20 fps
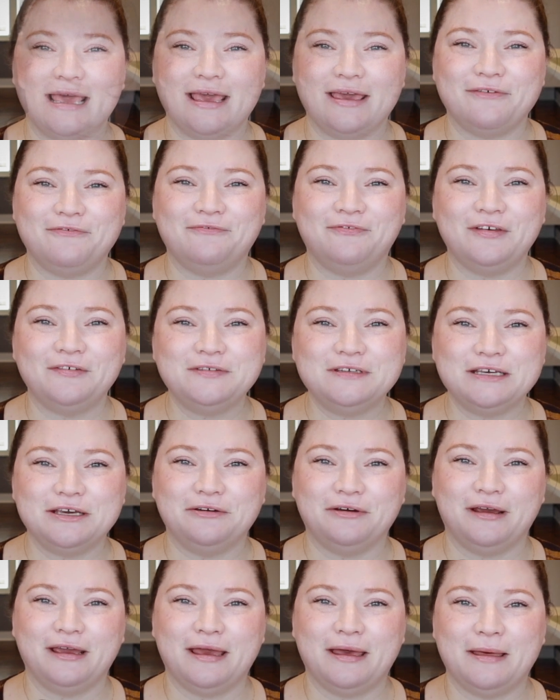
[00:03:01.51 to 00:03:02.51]
a
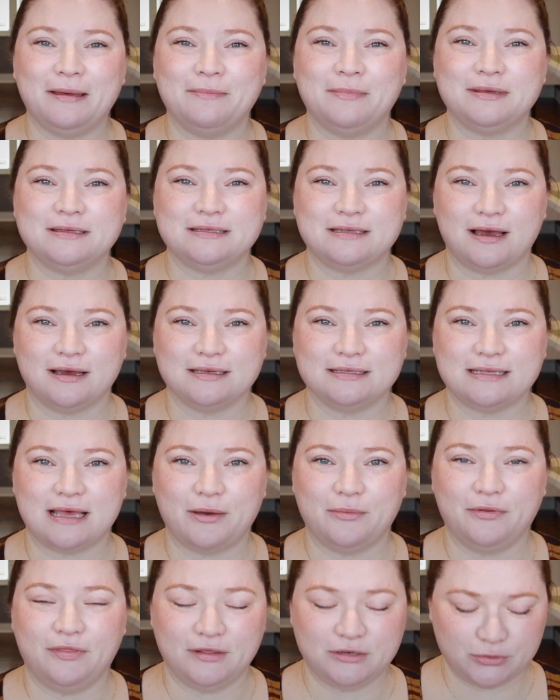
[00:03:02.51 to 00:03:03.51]
50-gram sock
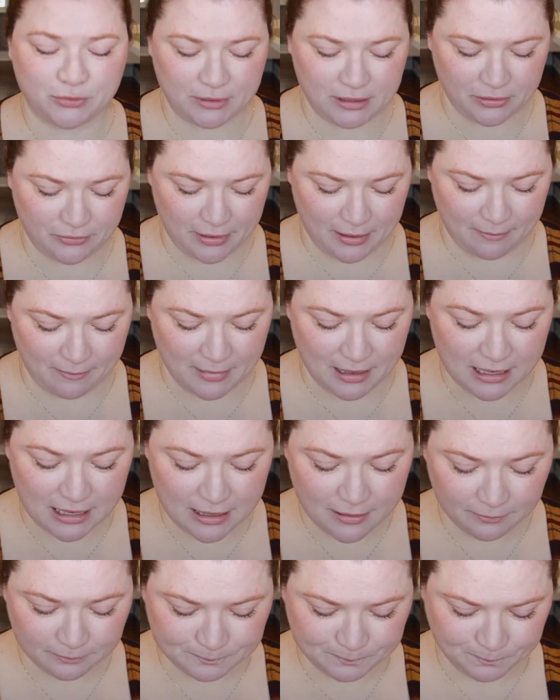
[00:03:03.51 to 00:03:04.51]
set with a 20-gram
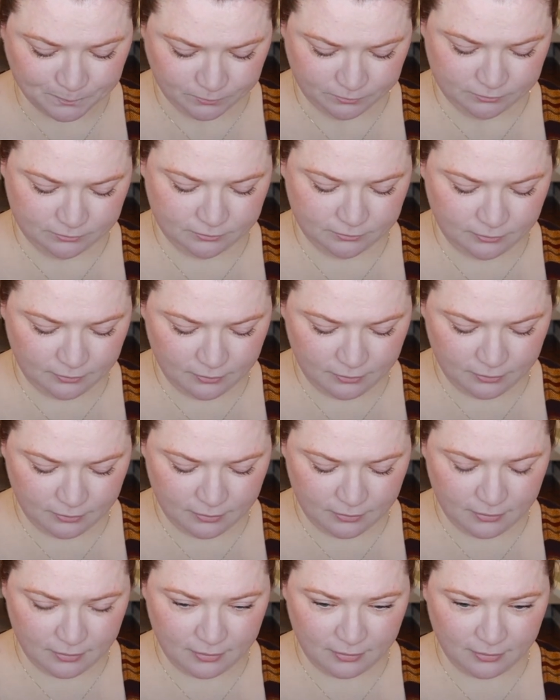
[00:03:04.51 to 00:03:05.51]
mini,
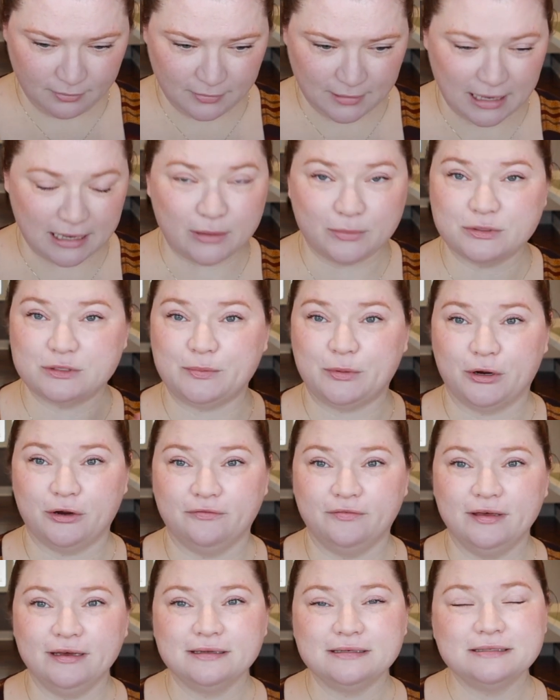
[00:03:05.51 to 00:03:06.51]
and it was
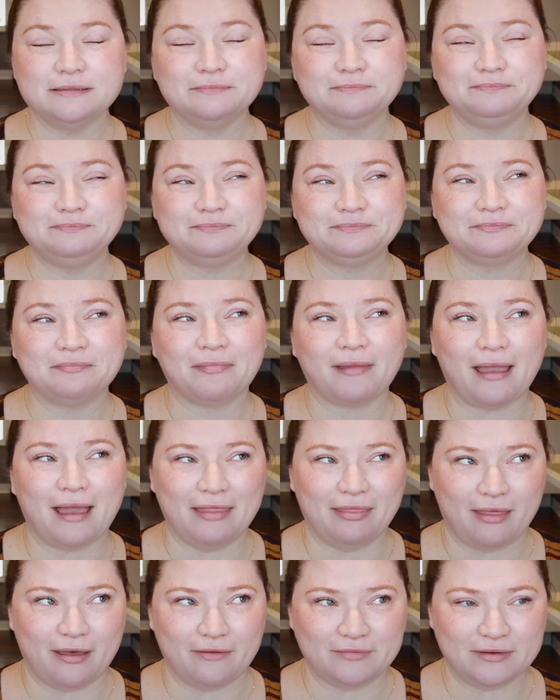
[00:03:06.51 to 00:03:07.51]
perfect. I
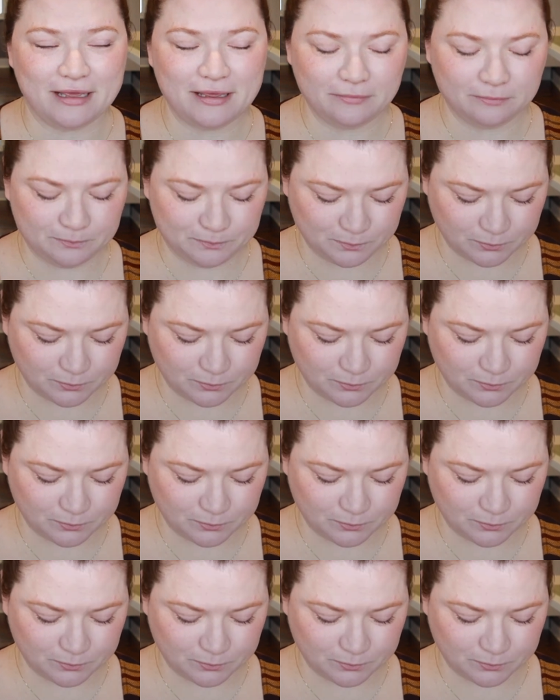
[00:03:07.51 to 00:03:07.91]
loved it.